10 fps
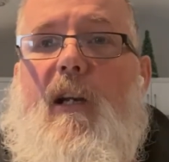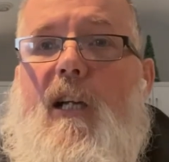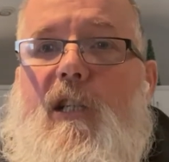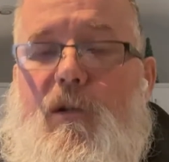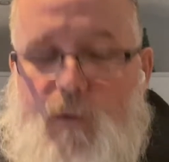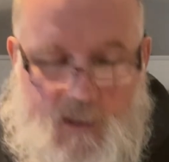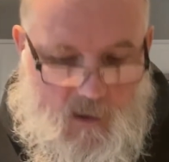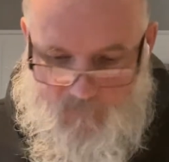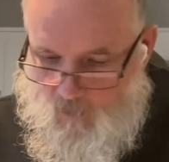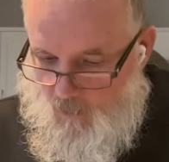I just
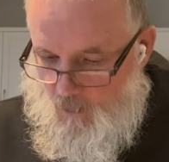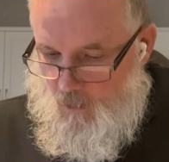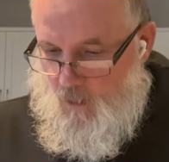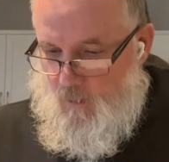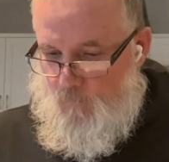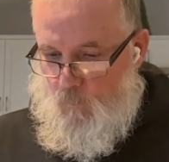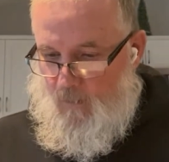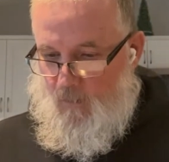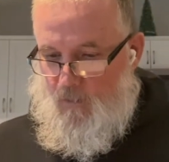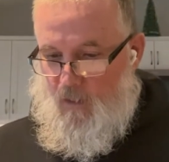received on, what
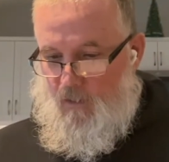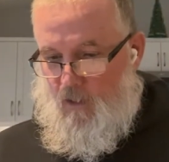did this?